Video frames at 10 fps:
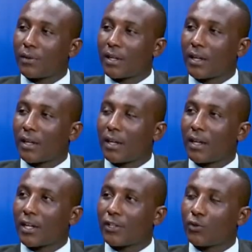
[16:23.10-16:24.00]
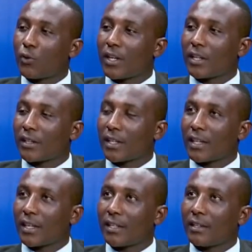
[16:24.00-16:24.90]
of ensuring
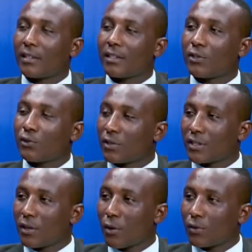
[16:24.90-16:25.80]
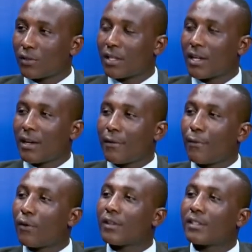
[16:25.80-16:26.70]
the children's laws
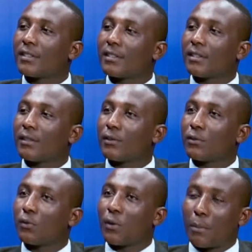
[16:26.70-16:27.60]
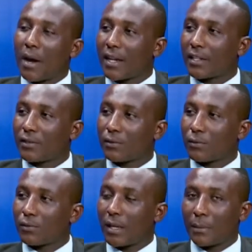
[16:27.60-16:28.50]
falls to the parents,
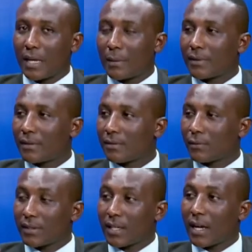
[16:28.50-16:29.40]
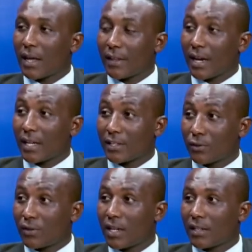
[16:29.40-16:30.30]
who sometimes we say are the
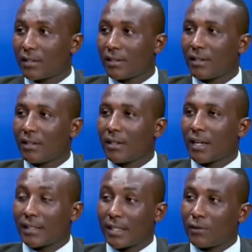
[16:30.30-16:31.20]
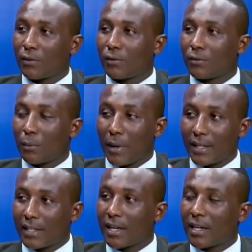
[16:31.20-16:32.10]
custodians entitled to
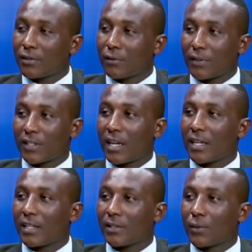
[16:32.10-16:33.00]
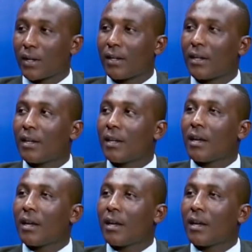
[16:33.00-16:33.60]
maintenance of the child as well.